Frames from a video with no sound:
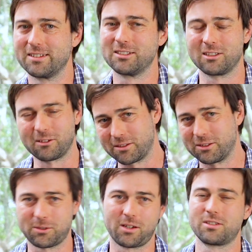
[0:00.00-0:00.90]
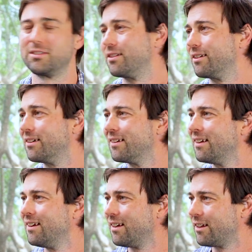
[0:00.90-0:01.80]
and there's a lot of distractions in the
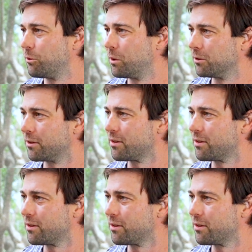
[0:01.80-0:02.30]
world